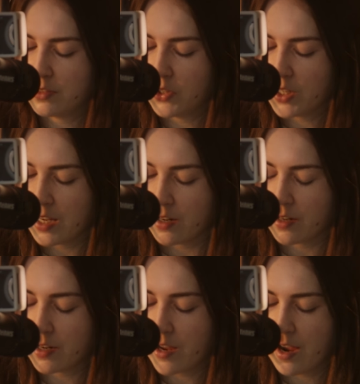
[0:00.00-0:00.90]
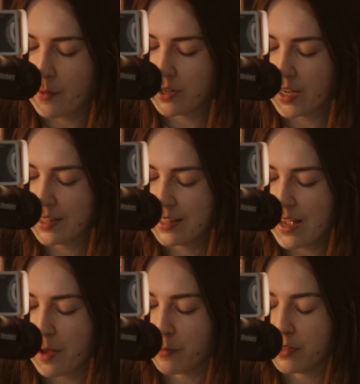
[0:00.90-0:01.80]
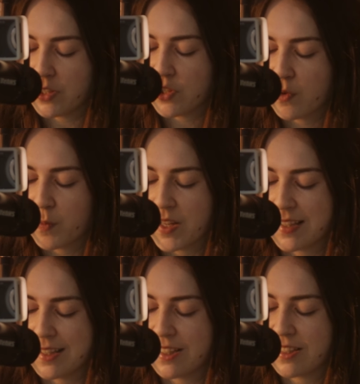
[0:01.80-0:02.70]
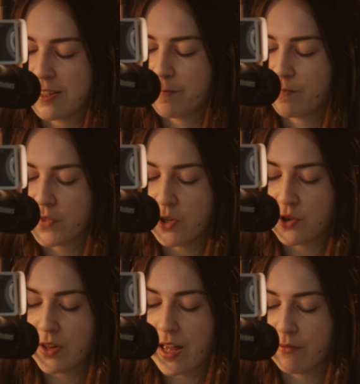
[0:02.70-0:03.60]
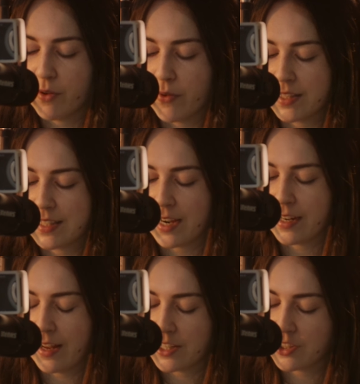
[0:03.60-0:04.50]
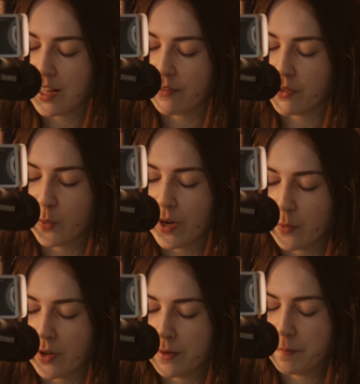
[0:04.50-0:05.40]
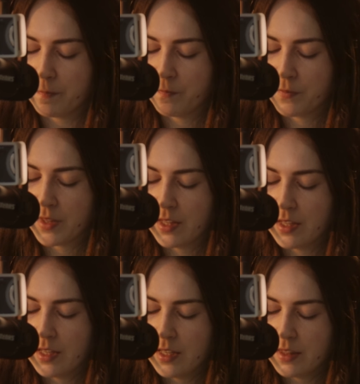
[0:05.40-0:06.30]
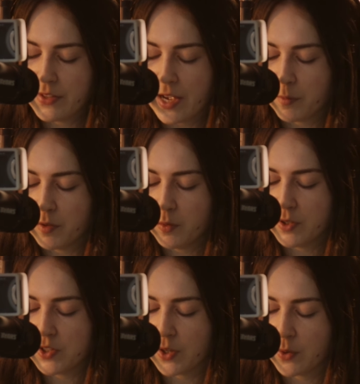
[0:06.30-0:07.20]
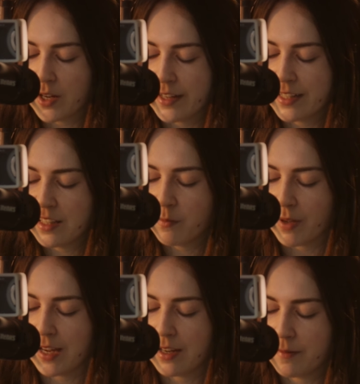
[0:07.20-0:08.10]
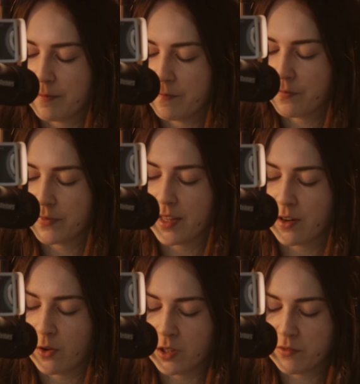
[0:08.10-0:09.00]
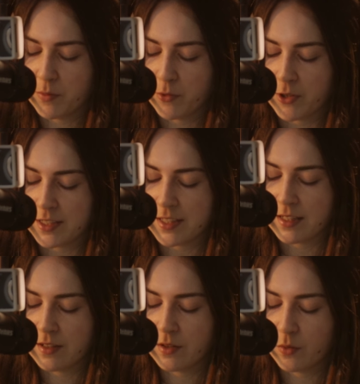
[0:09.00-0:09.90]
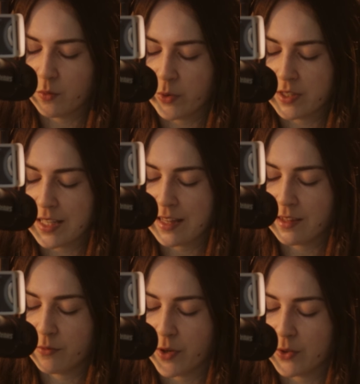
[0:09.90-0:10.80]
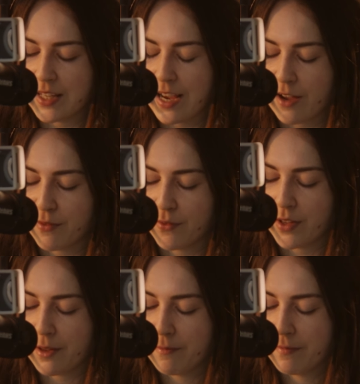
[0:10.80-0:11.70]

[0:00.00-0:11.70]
"Look here, I will cut the apple in 2 pieces. You shall have the red side, I shall have the white one." The apple was so cunningly made that all of the poison was in the rosy half of it.